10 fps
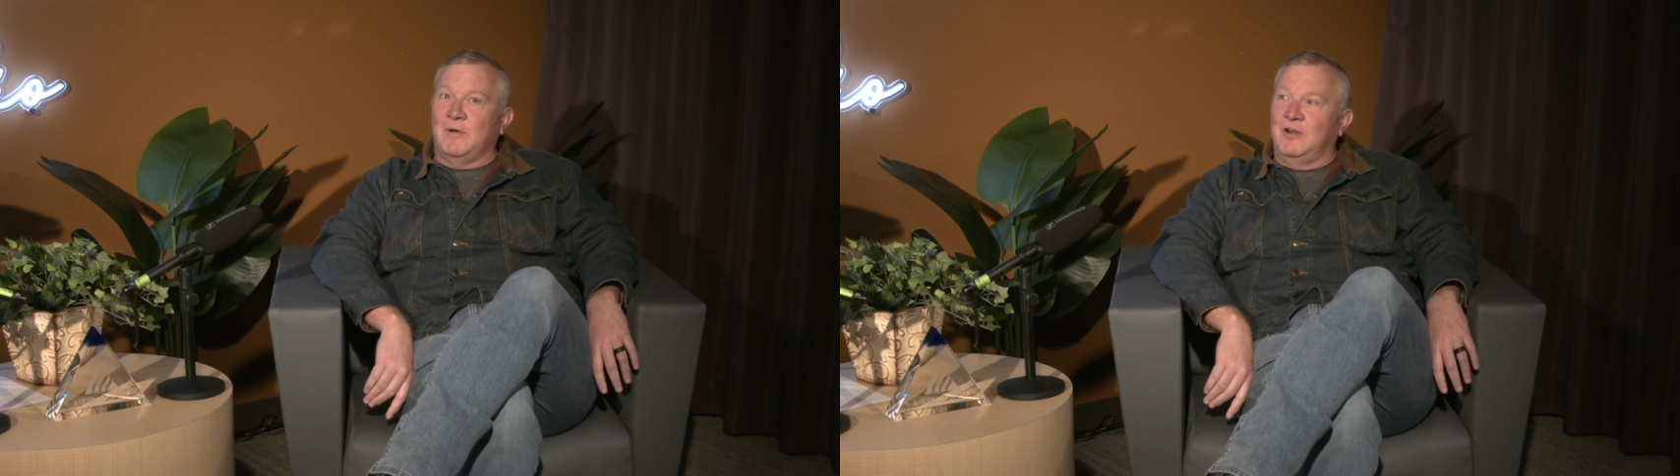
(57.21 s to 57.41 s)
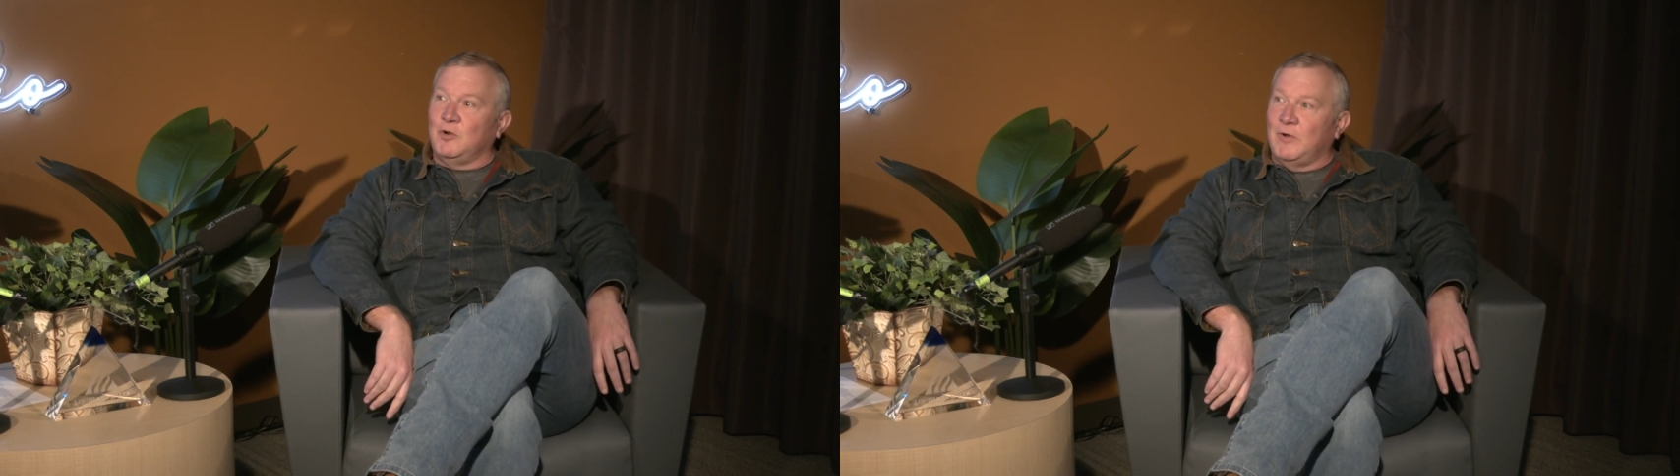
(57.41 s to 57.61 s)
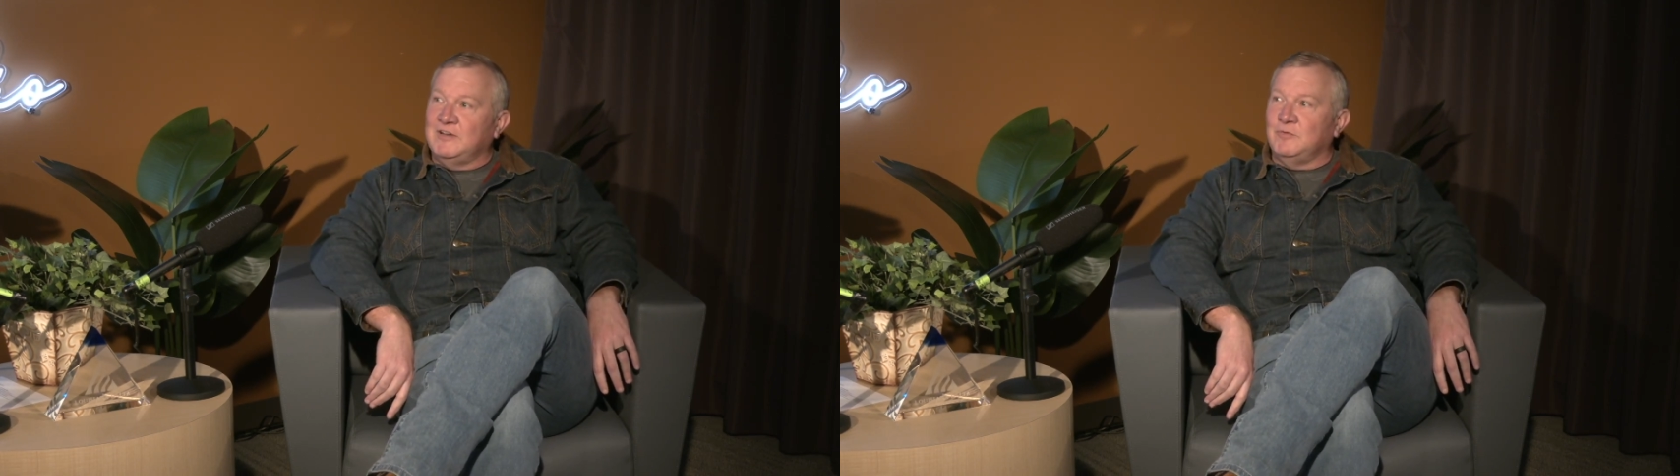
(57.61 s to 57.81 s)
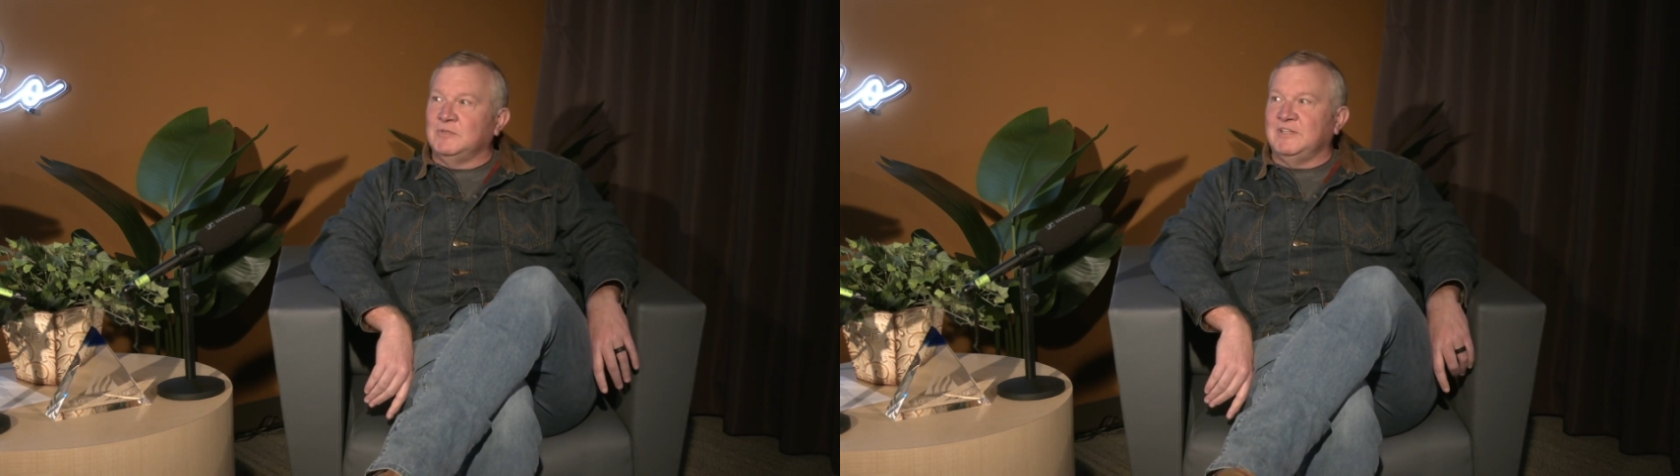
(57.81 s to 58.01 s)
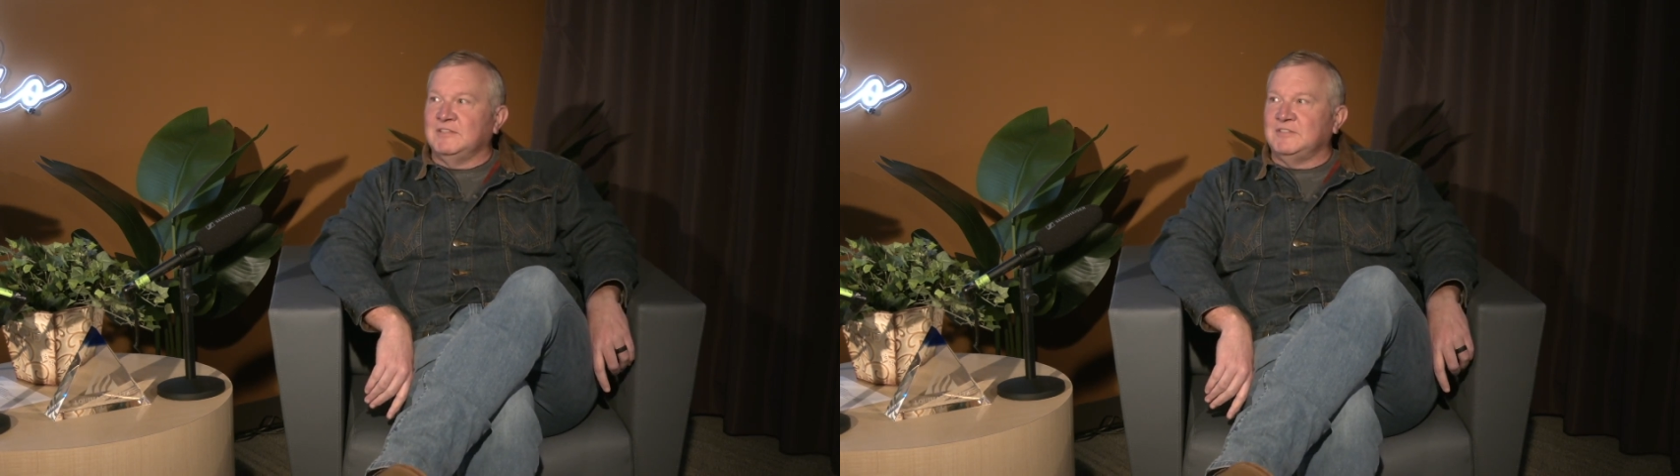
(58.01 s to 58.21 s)
My undergraduate
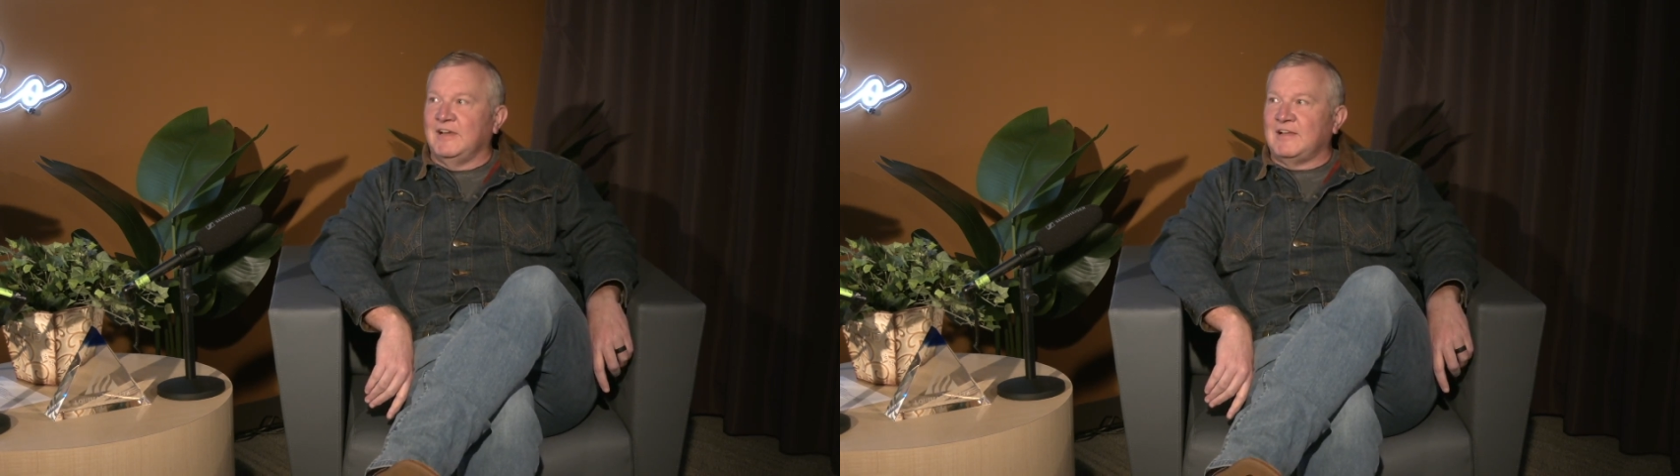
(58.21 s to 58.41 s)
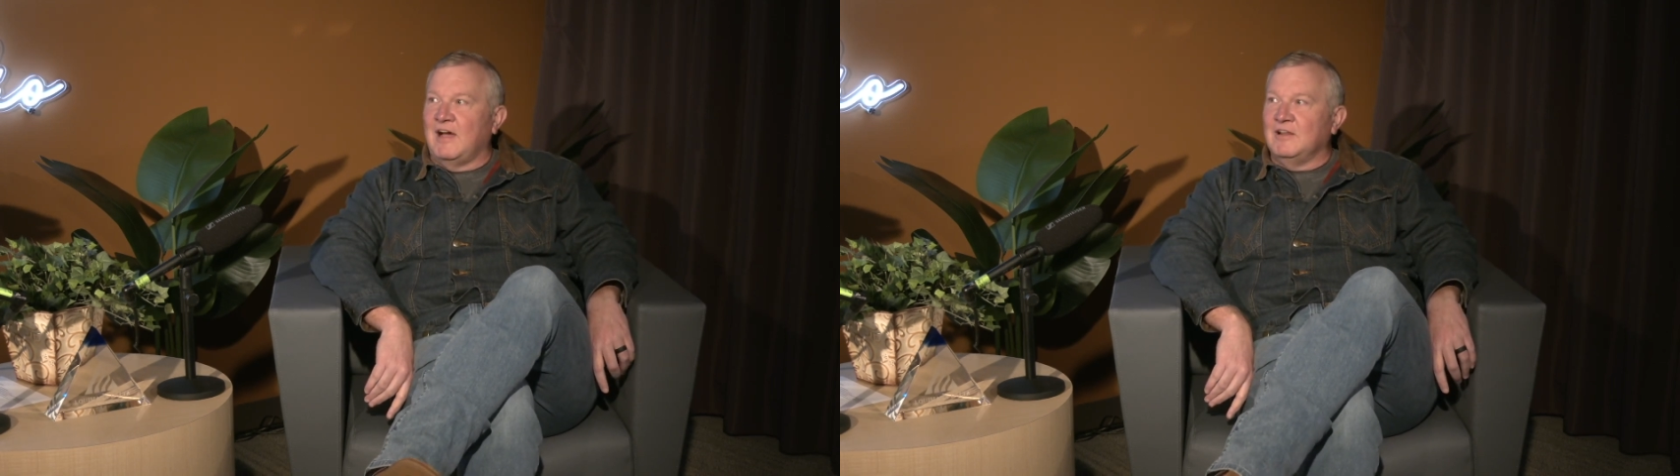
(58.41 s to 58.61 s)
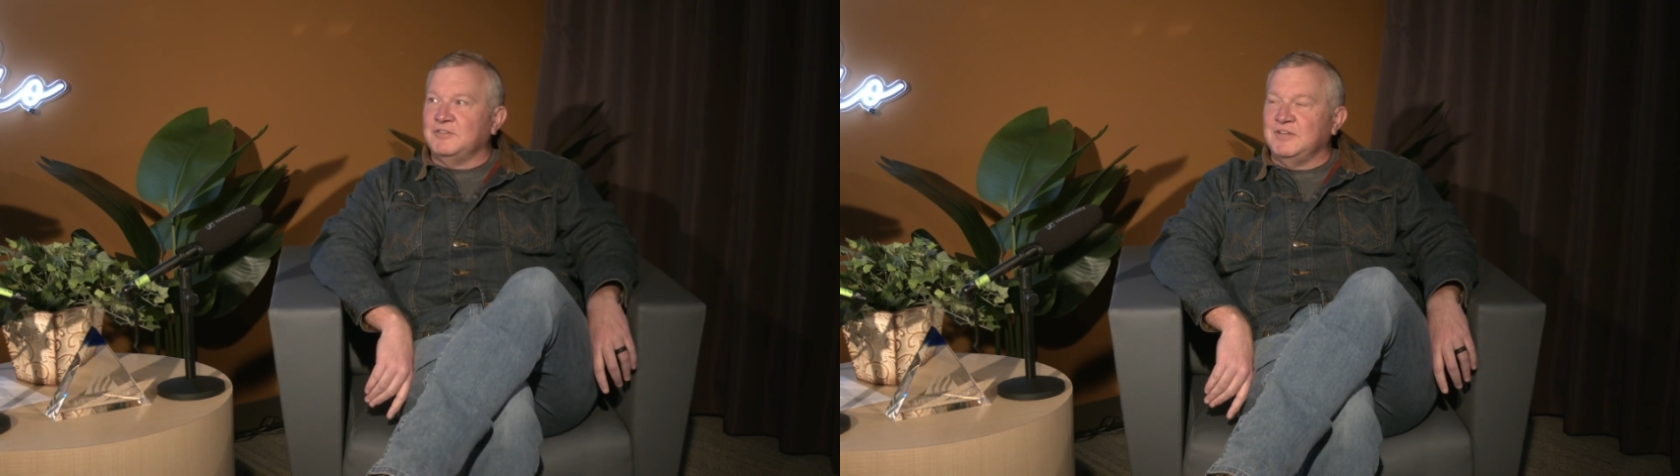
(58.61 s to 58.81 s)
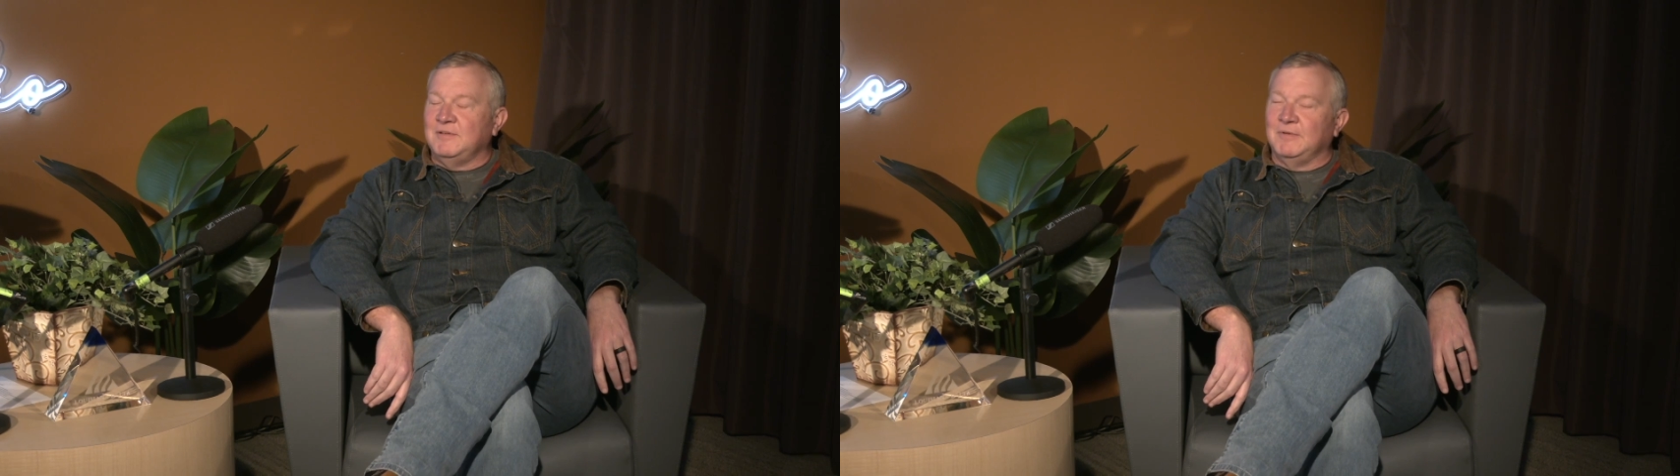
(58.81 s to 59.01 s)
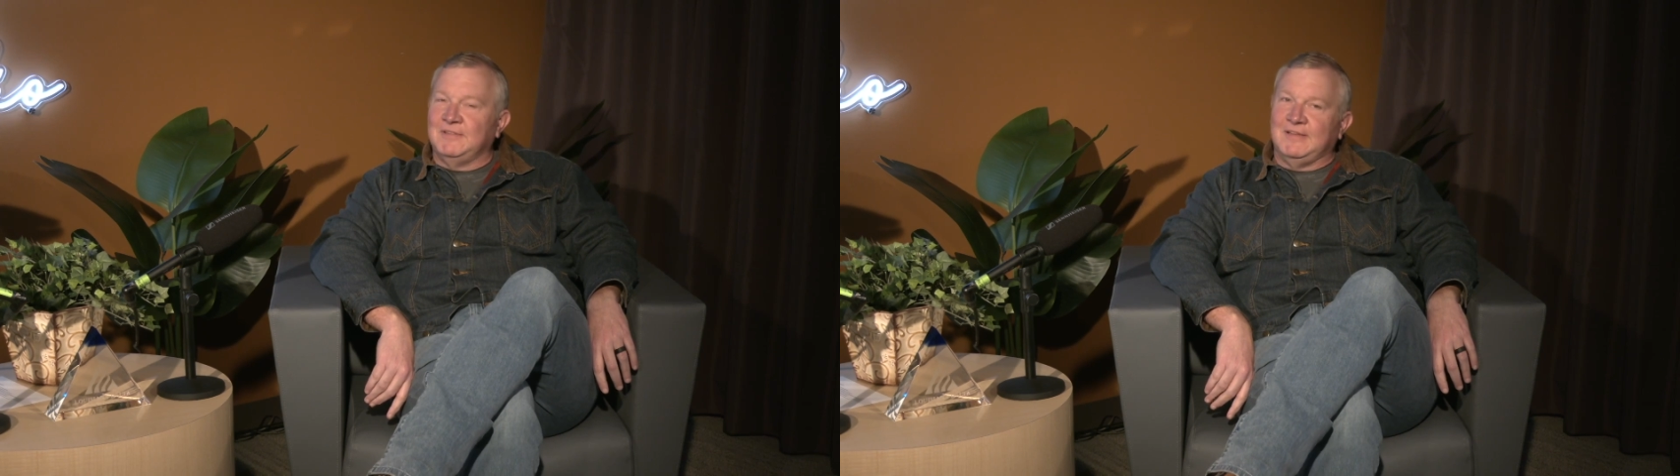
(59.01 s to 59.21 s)
was in psychology,
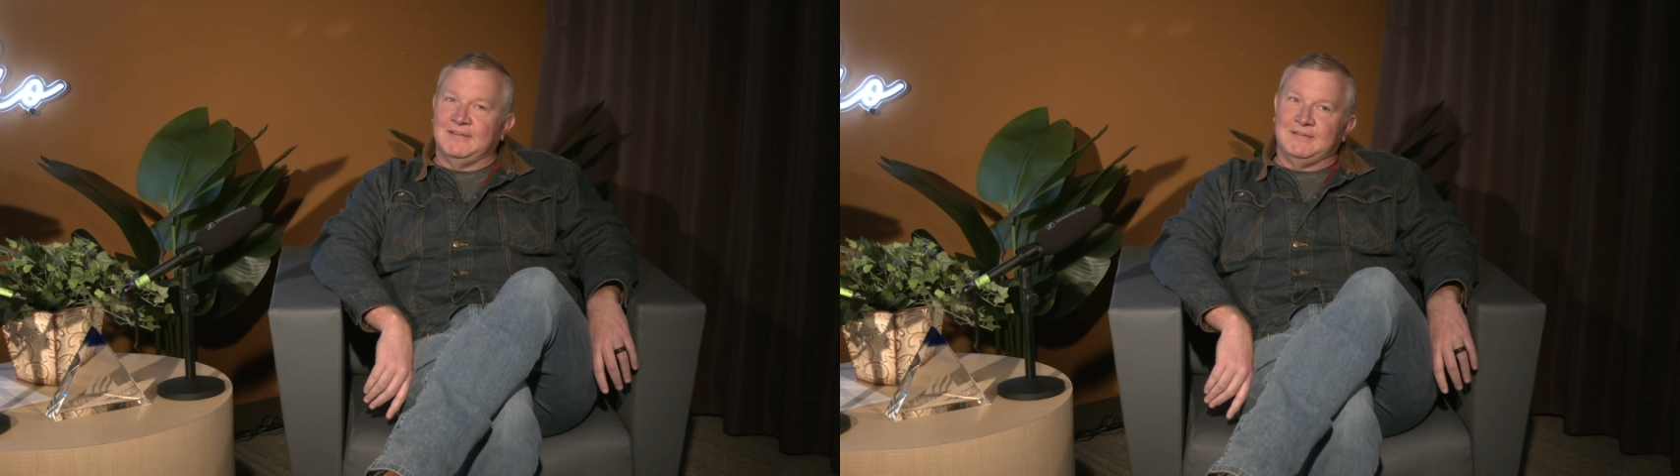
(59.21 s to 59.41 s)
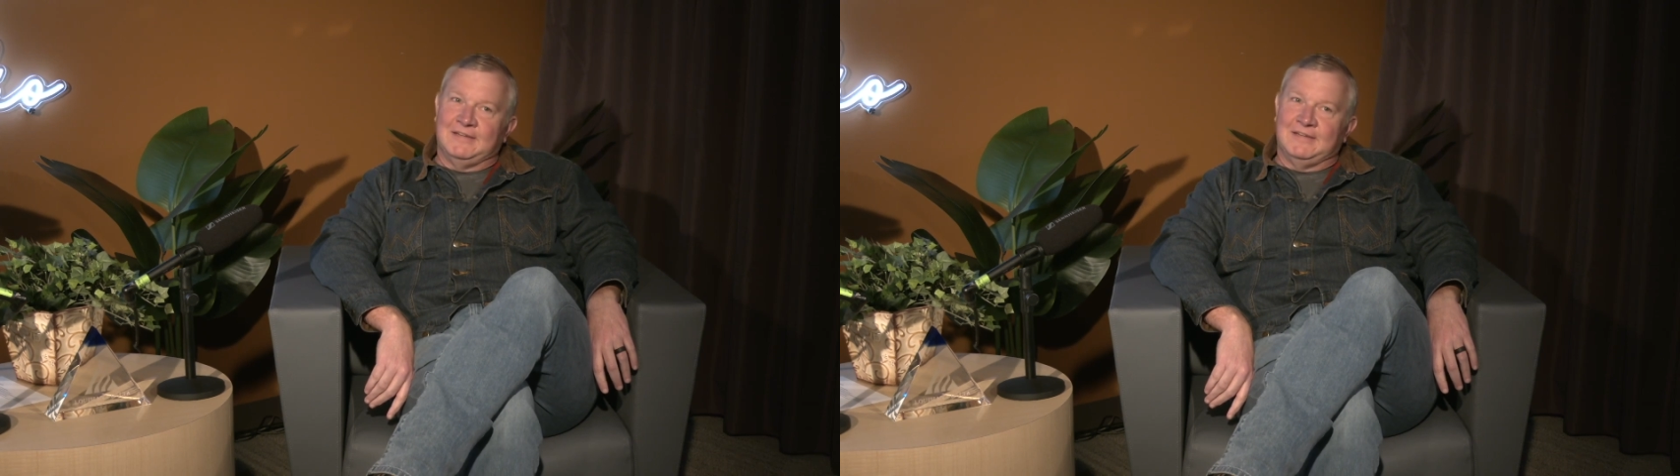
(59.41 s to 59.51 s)
but then